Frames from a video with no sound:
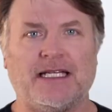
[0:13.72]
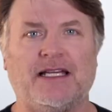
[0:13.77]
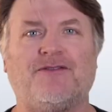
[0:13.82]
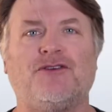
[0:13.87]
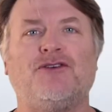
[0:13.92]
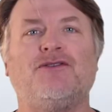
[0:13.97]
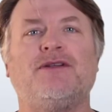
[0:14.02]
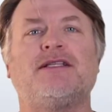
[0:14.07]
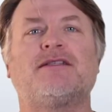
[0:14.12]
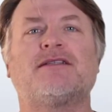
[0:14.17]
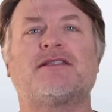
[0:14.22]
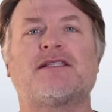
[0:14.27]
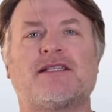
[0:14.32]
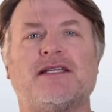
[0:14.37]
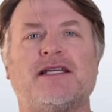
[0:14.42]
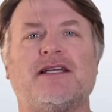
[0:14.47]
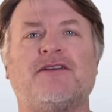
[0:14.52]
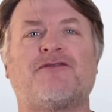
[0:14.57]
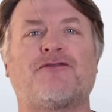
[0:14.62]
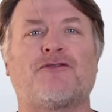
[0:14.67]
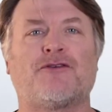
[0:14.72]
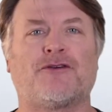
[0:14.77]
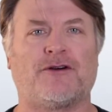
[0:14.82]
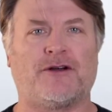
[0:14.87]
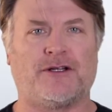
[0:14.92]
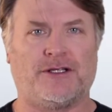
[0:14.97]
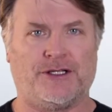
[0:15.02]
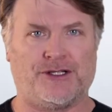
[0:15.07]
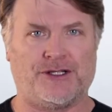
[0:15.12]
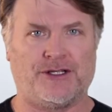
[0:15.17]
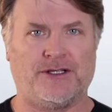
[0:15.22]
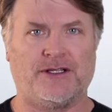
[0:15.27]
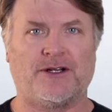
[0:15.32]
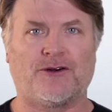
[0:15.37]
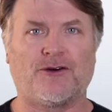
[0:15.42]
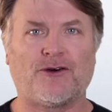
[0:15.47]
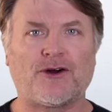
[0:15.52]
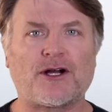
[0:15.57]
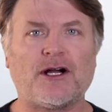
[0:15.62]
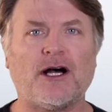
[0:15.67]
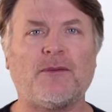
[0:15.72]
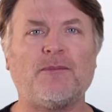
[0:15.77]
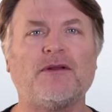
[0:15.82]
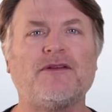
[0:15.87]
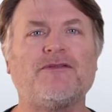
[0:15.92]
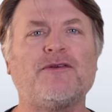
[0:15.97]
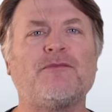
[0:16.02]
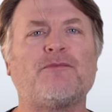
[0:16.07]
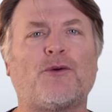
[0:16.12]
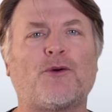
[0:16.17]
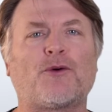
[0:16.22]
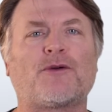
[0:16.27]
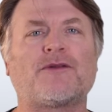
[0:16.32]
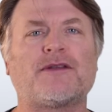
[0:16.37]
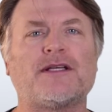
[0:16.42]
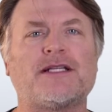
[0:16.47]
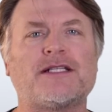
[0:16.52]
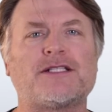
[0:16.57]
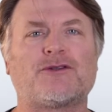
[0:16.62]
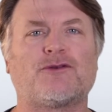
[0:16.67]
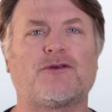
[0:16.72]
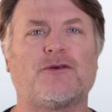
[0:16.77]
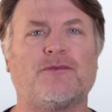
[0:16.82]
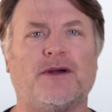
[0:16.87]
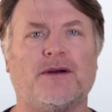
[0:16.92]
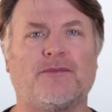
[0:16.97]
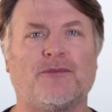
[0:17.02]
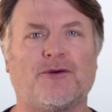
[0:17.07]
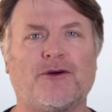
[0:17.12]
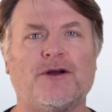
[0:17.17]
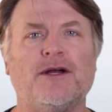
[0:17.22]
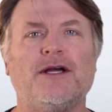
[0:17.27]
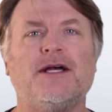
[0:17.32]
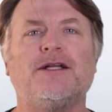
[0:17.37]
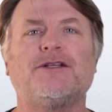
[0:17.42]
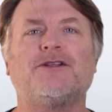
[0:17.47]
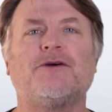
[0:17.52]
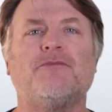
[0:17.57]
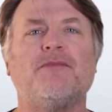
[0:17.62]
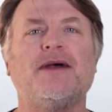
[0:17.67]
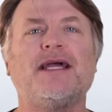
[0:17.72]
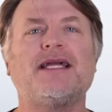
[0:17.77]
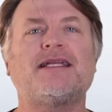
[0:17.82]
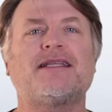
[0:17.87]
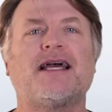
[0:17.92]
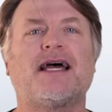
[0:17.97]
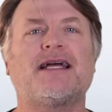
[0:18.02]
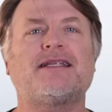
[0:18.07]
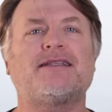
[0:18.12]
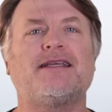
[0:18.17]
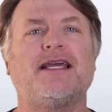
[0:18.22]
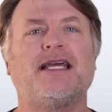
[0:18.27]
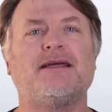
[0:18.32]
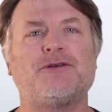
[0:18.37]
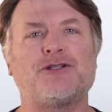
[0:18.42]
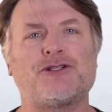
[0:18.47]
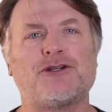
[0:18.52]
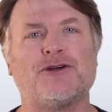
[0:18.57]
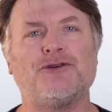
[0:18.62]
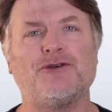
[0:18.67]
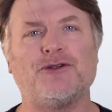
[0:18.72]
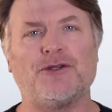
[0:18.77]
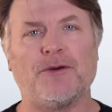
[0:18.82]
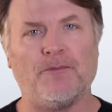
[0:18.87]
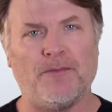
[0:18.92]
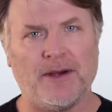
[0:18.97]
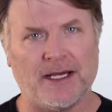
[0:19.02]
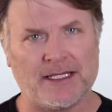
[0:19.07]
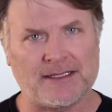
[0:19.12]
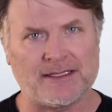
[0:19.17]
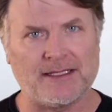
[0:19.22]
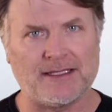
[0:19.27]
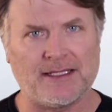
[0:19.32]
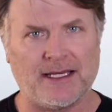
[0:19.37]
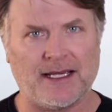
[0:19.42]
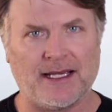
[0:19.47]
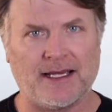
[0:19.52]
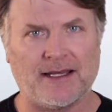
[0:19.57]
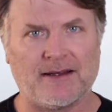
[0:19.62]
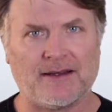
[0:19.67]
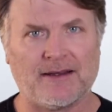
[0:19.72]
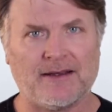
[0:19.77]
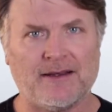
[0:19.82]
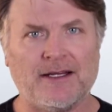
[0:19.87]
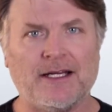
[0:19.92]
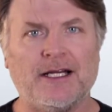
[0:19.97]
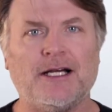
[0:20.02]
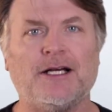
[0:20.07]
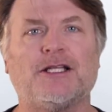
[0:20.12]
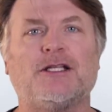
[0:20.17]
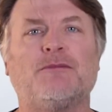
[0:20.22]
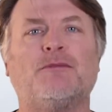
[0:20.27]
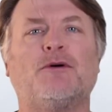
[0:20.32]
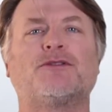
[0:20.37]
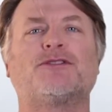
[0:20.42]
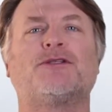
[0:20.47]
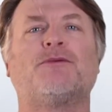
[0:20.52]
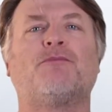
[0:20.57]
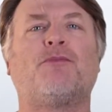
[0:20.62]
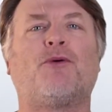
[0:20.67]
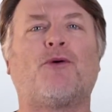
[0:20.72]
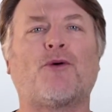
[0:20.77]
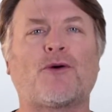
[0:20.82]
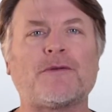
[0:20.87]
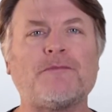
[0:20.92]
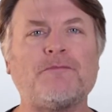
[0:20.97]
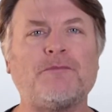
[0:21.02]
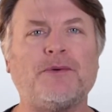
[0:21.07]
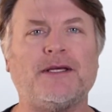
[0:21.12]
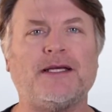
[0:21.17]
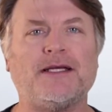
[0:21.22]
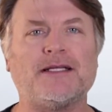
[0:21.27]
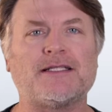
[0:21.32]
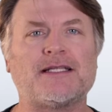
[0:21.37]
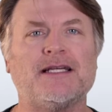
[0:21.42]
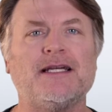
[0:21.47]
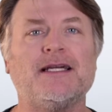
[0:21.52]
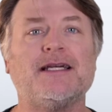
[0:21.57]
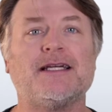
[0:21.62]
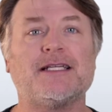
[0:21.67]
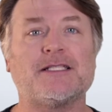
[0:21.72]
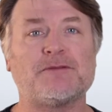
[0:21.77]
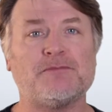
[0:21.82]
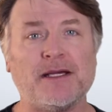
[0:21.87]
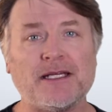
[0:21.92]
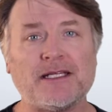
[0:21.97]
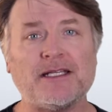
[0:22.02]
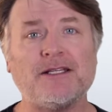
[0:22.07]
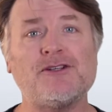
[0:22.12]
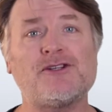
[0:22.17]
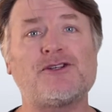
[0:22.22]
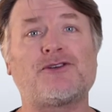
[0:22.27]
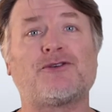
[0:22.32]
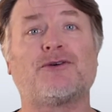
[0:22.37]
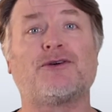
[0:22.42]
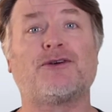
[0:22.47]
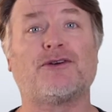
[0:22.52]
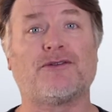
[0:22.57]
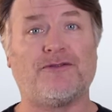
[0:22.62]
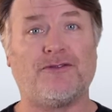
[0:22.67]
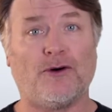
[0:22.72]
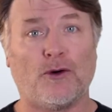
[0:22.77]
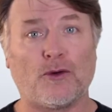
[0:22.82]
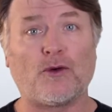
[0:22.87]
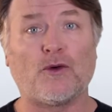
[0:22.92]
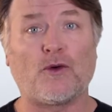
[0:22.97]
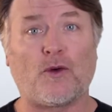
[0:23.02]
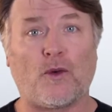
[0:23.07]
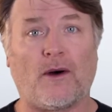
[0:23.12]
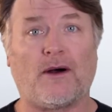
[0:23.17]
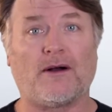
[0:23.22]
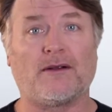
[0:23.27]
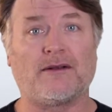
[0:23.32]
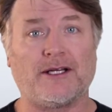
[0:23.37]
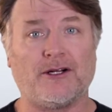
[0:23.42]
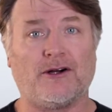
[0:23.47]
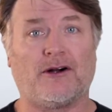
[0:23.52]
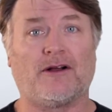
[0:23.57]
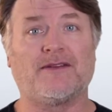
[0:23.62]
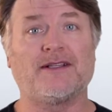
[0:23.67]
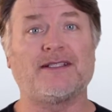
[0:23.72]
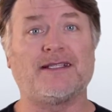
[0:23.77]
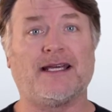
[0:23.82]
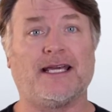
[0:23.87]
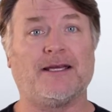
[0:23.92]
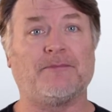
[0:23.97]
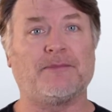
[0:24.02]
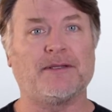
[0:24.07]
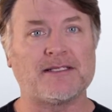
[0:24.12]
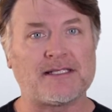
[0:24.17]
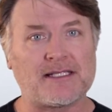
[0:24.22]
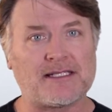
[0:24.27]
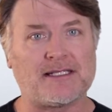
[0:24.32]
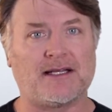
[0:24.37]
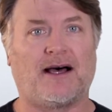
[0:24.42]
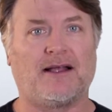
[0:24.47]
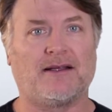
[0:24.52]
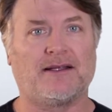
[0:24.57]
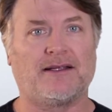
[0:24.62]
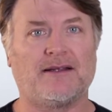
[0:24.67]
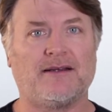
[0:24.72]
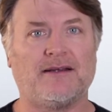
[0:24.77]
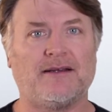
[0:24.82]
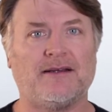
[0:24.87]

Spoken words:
If you need to sing for an audition, there are a couple of important things to remember to make that tape show you the best it can. The most important piece is making sure your vocal quality on the tape is solid.